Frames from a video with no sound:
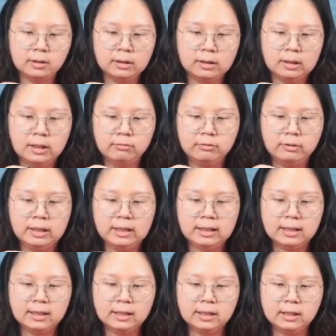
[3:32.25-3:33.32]
a
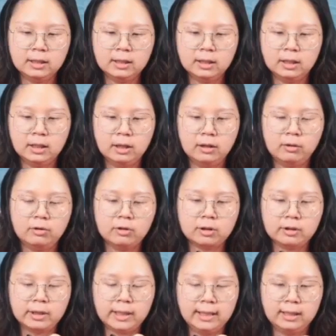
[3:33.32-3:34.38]
ring a hook
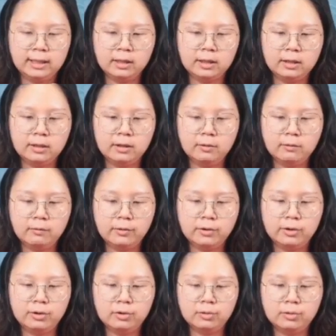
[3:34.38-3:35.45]
here for
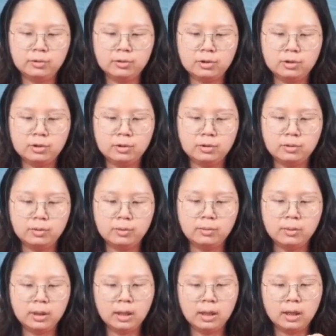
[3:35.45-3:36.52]
you to
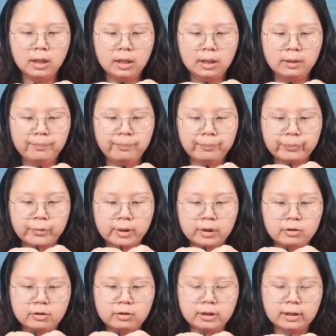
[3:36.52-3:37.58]
um,
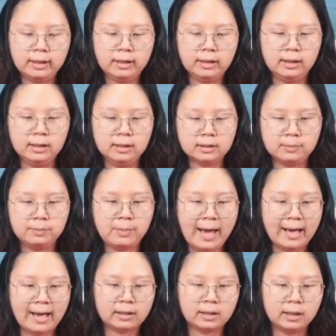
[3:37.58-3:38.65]
hook this
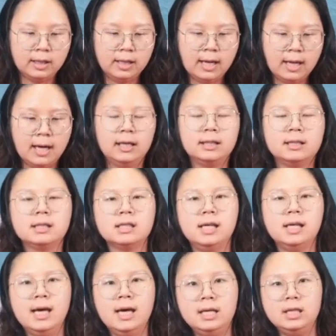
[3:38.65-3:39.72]
bag at uh,
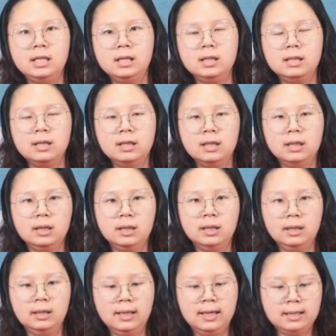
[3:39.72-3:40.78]
any
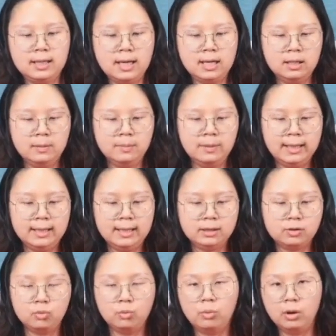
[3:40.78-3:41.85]
uh, at any
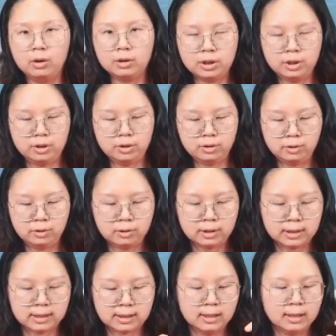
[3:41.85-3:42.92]
place you want to hook
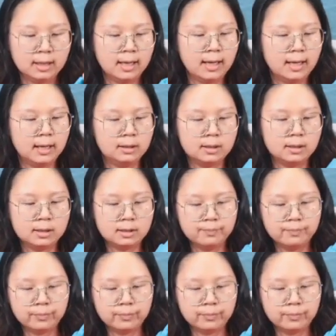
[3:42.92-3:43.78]
and uh,